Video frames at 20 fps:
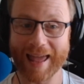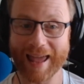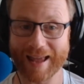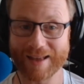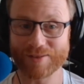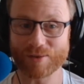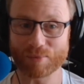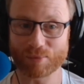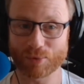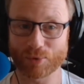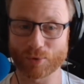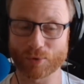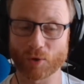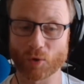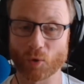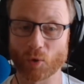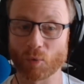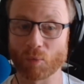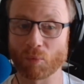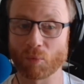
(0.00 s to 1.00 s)
as
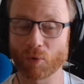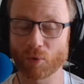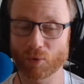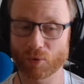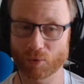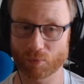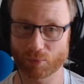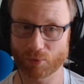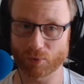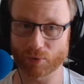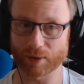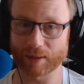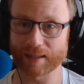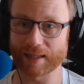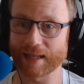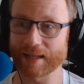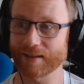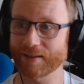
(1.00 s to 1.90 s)
important or more important than